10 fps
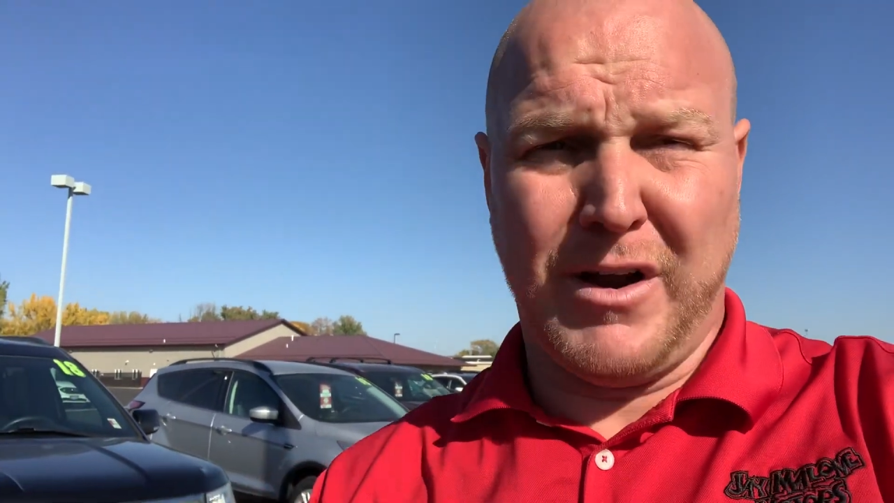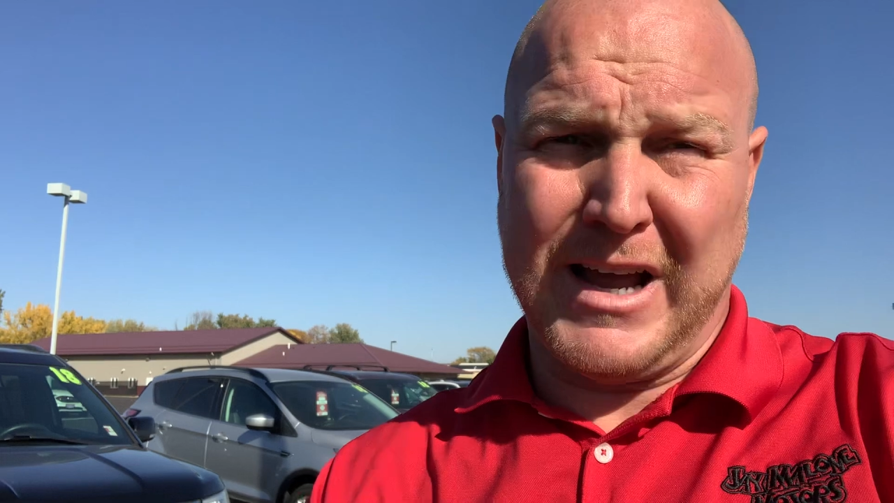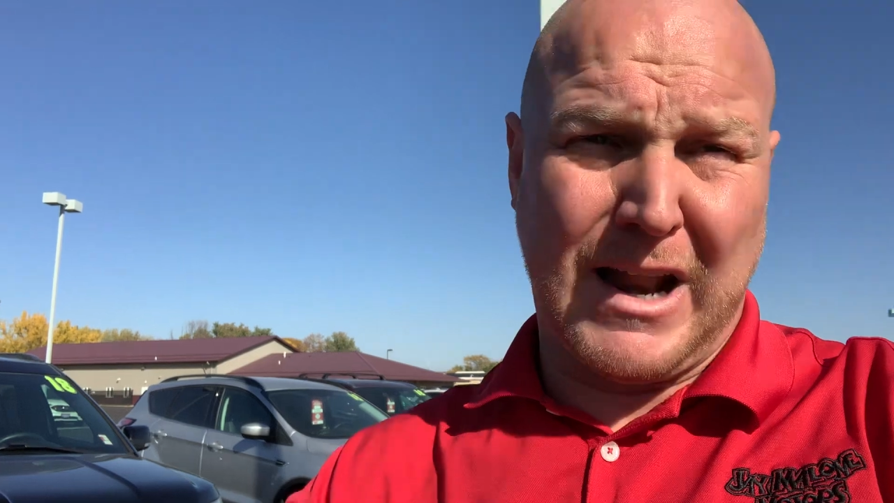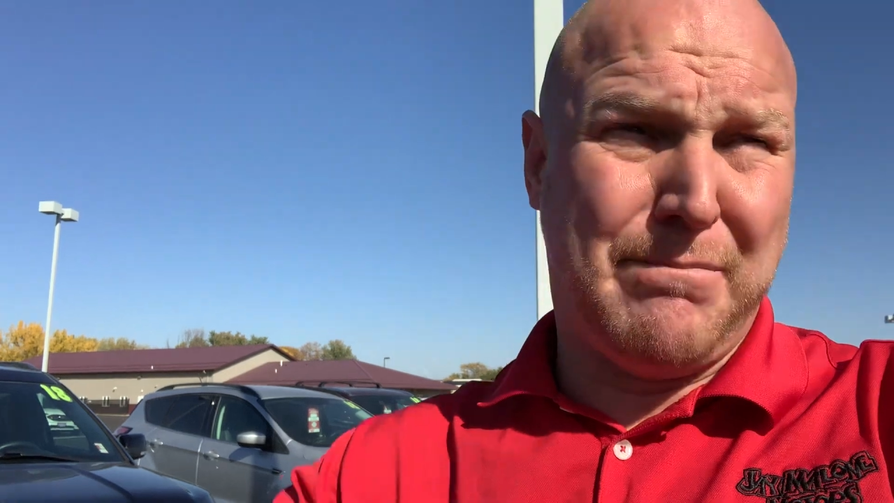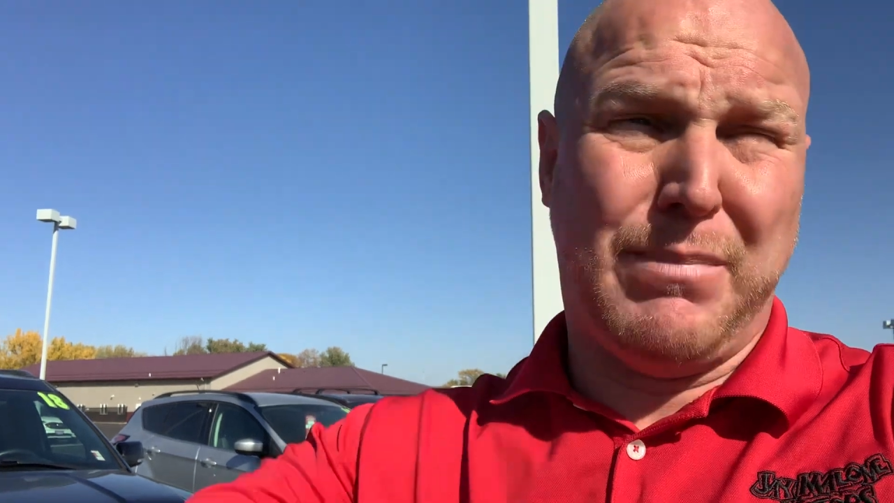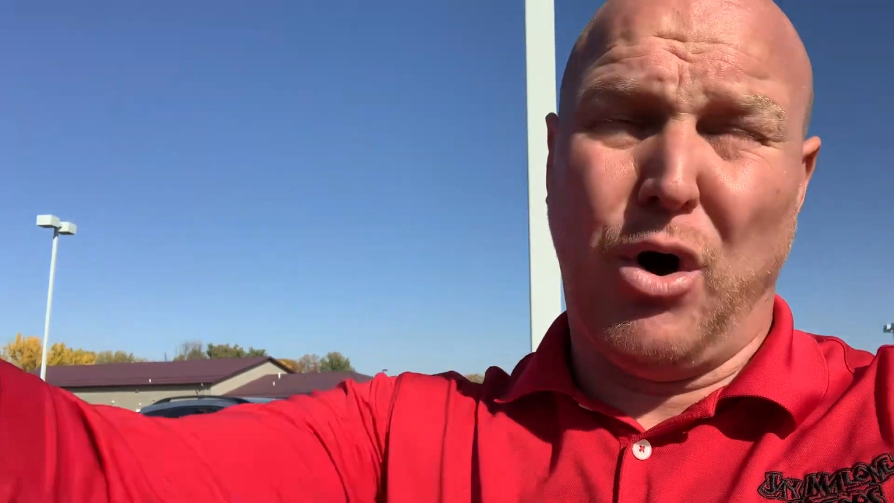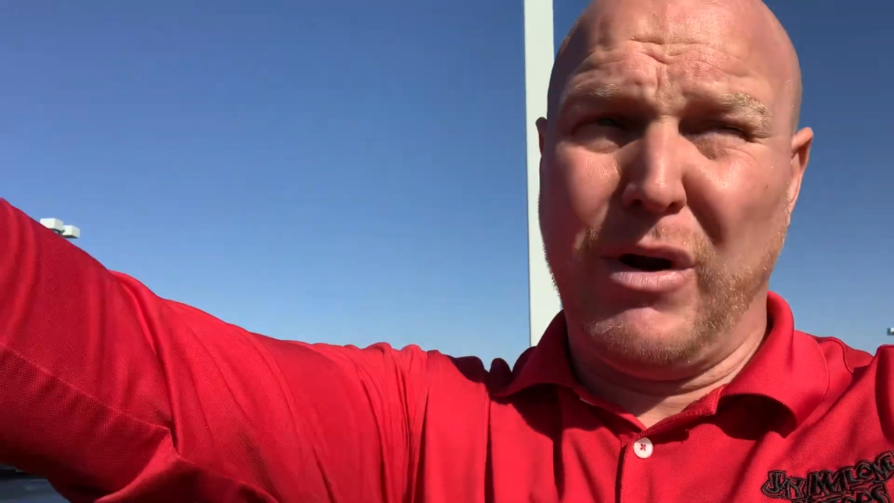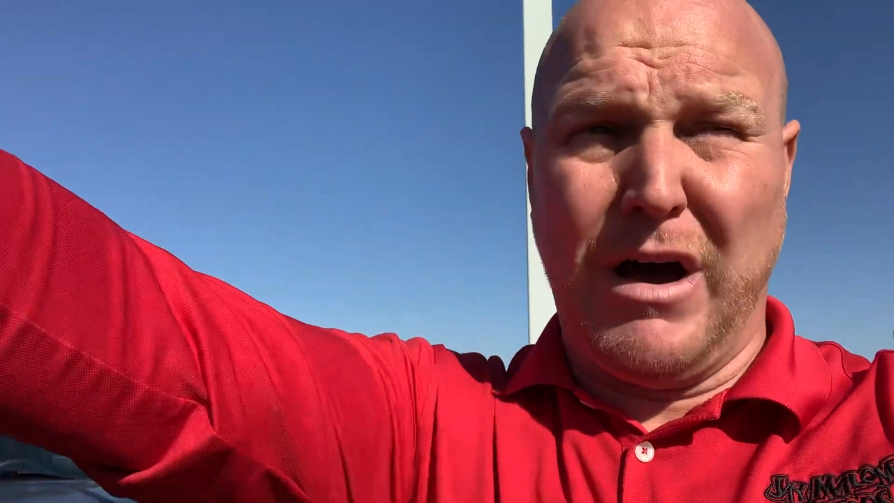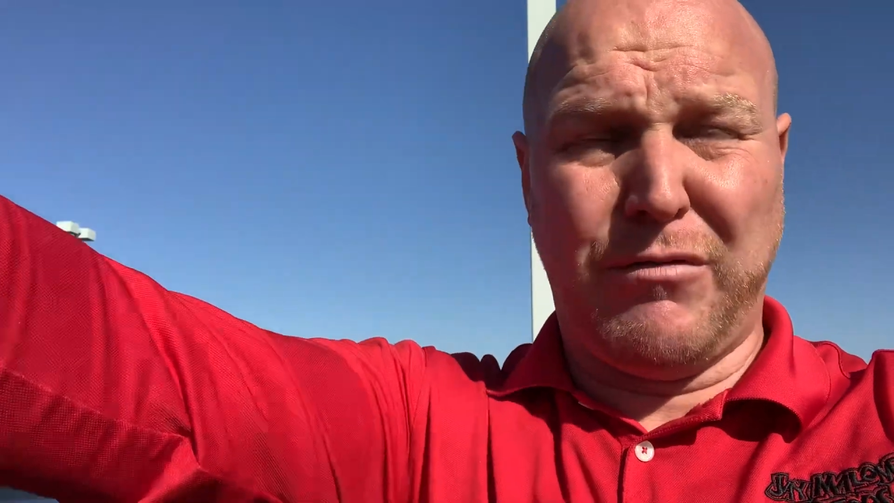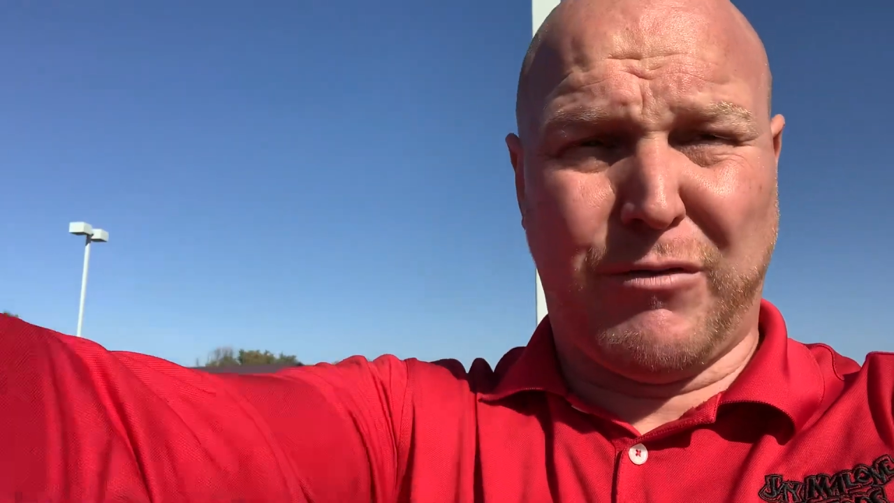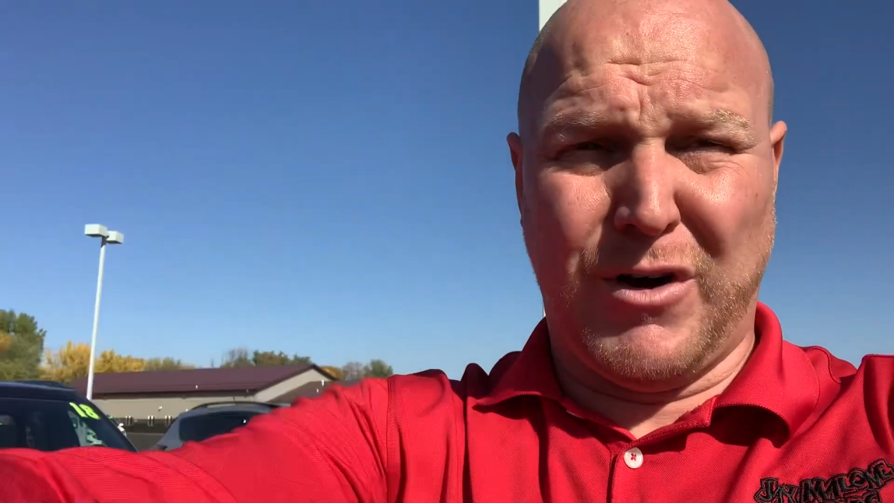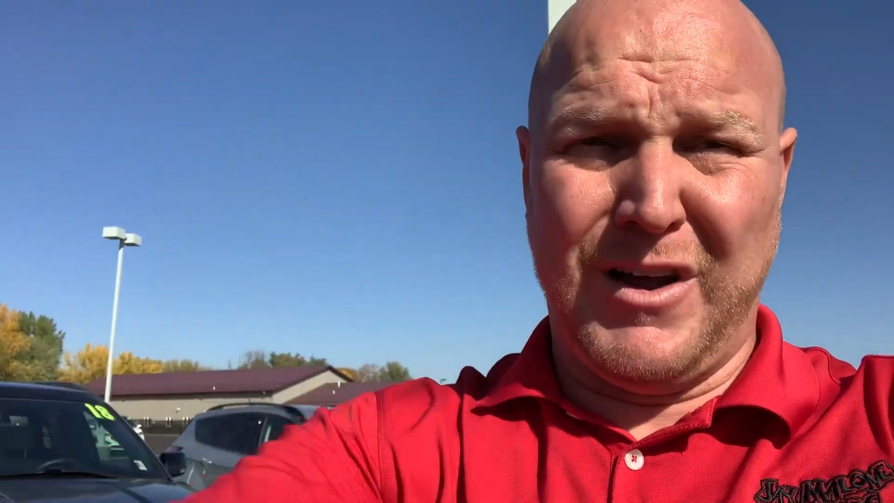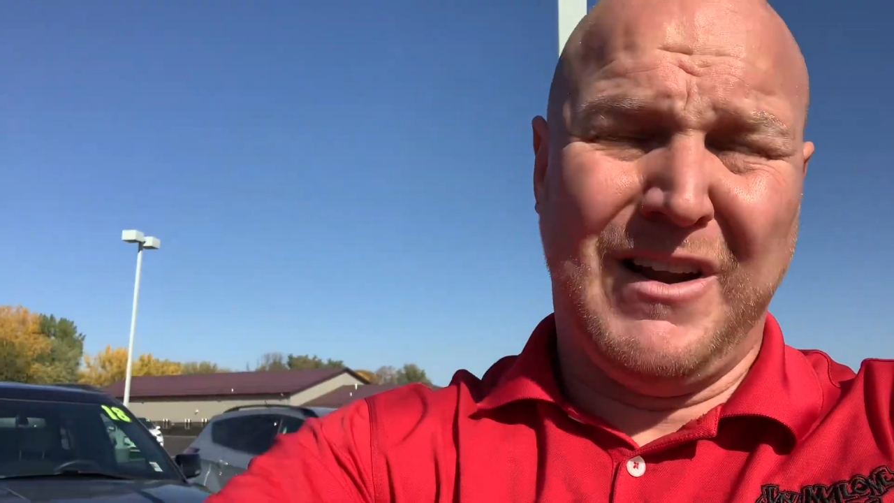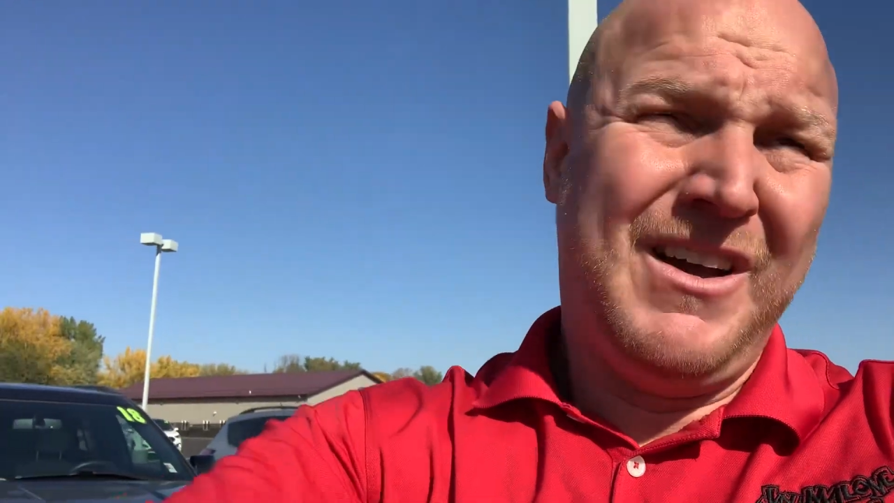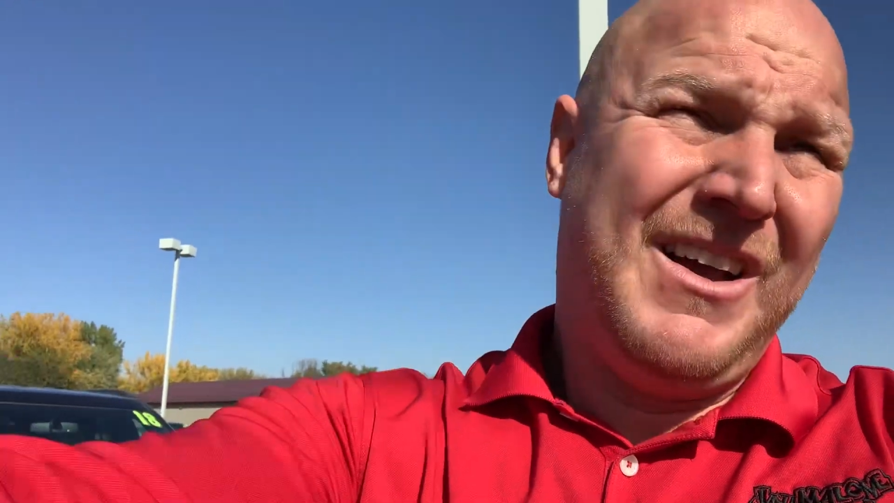I got a boat out front.